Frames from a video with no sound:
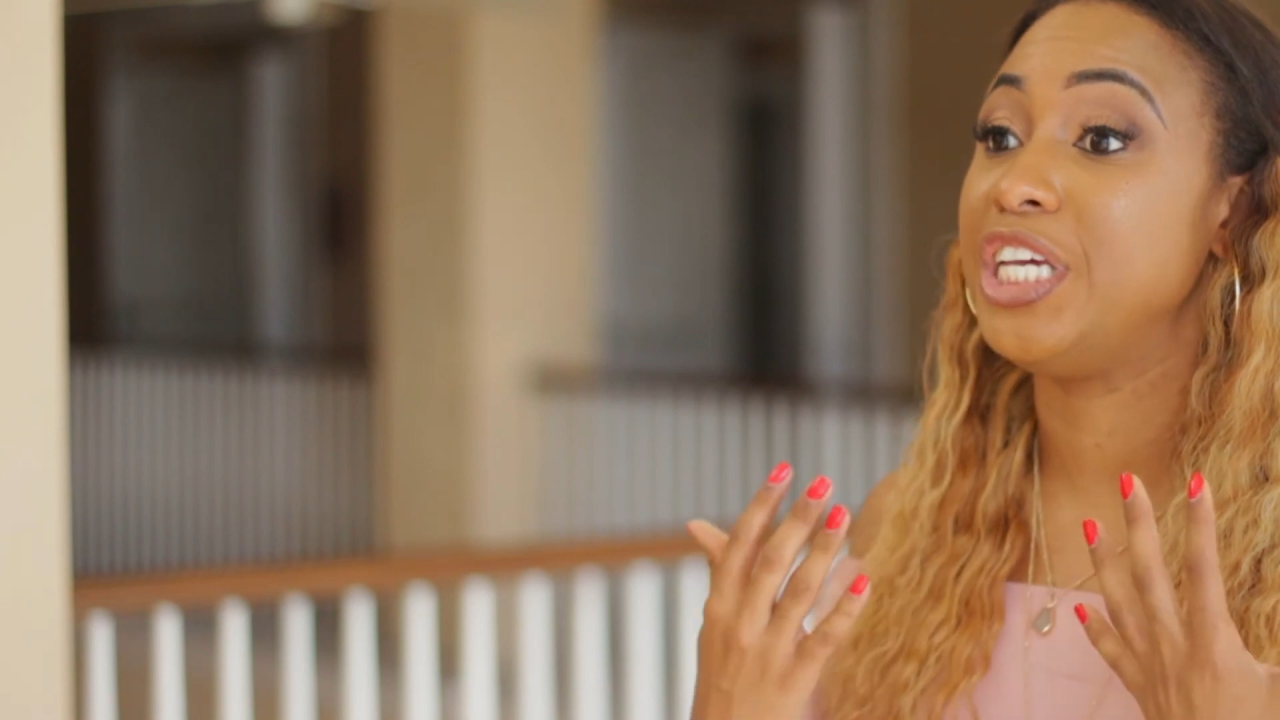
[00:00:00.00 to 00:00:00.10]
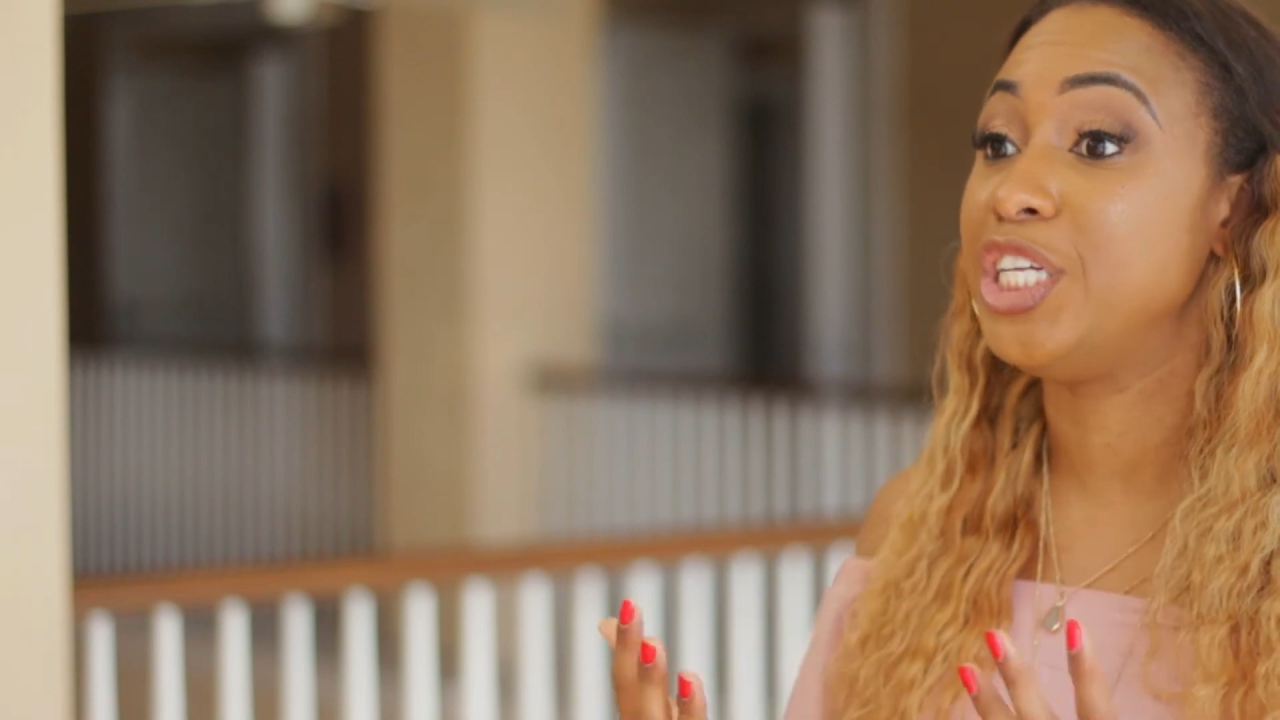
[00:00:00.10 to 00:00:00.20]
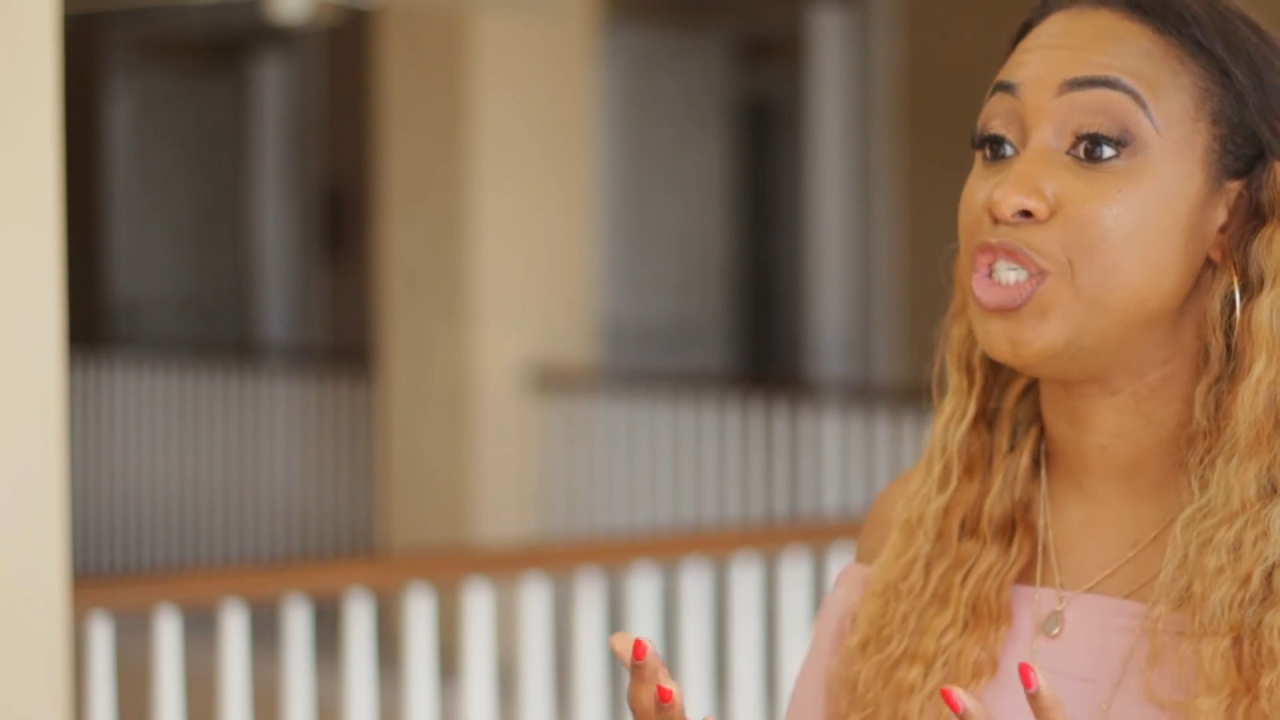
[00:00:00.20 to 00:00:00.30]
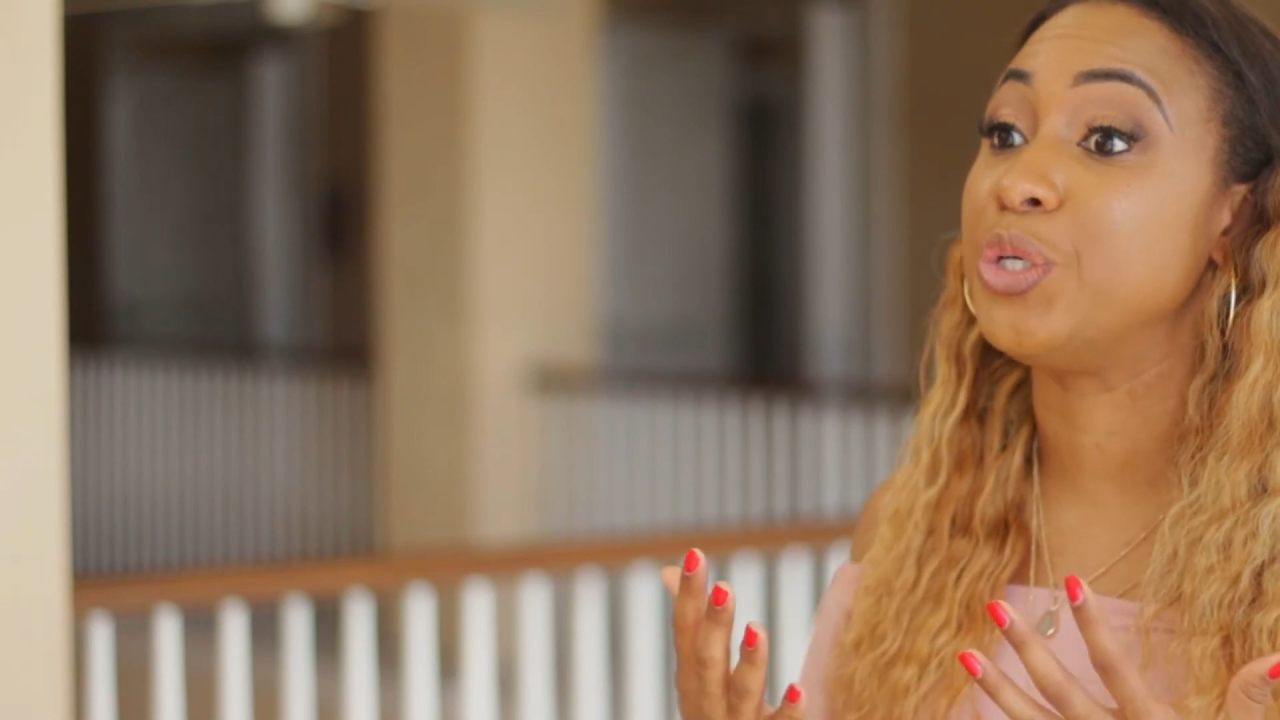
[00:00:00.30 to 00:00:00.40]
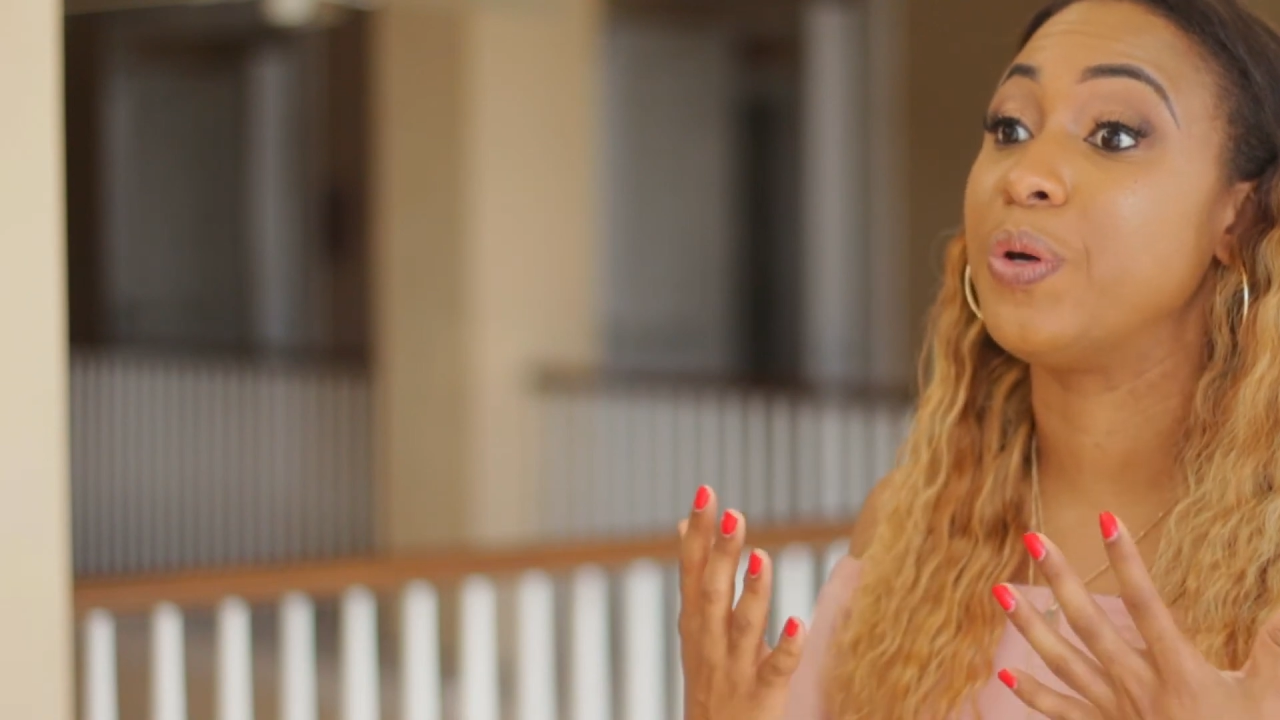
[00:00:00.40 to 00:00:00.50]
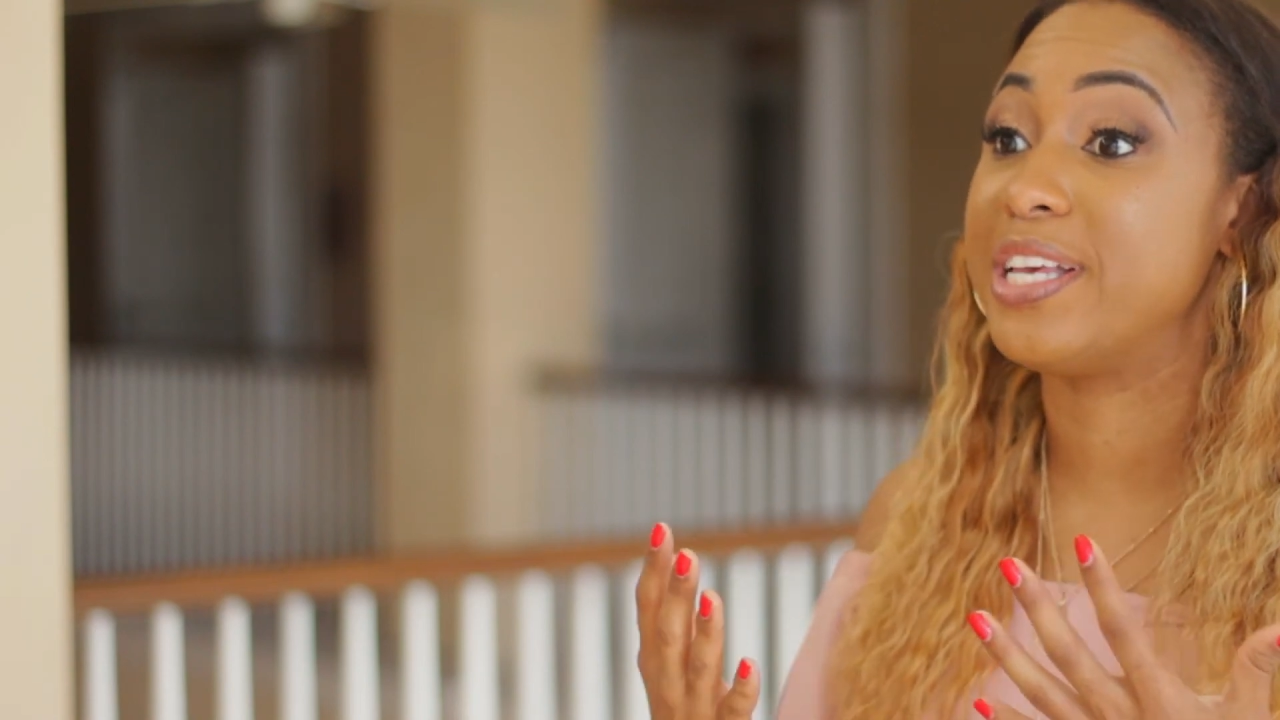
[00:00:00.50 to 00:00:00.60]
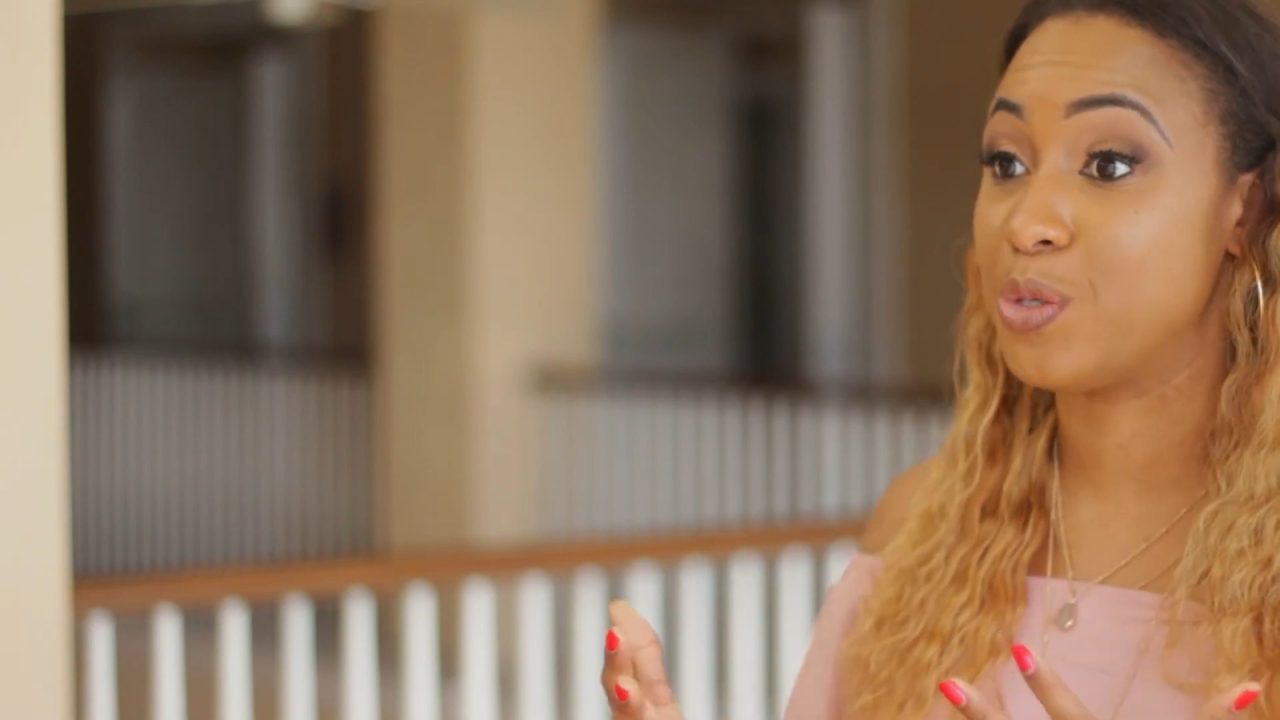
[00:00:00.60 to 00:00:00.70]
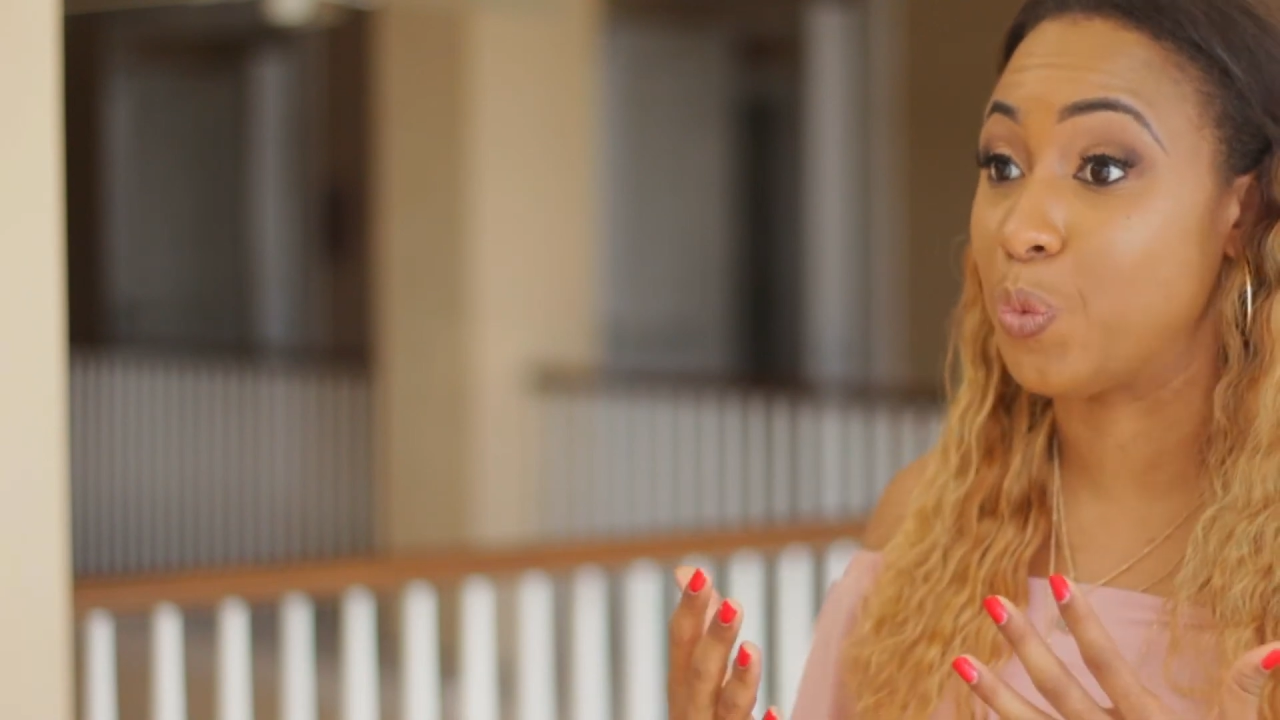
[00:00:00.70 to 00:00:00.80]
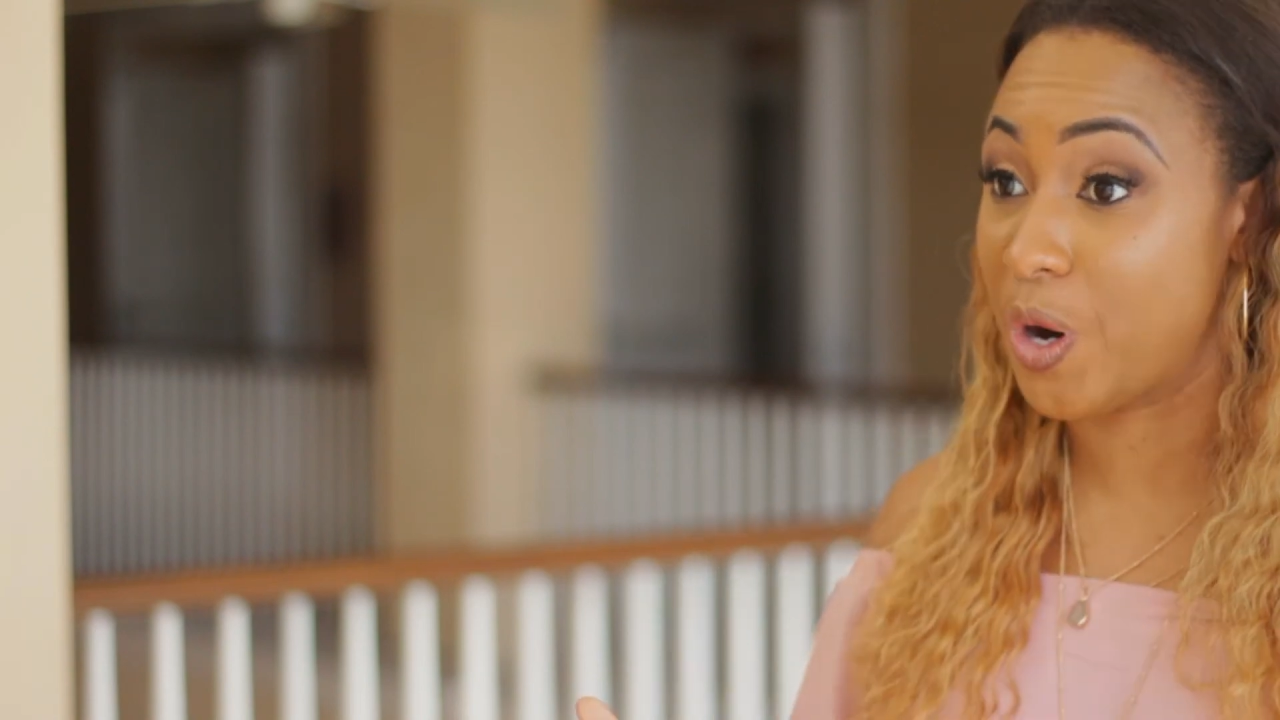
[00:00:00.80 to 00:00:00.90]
teach you His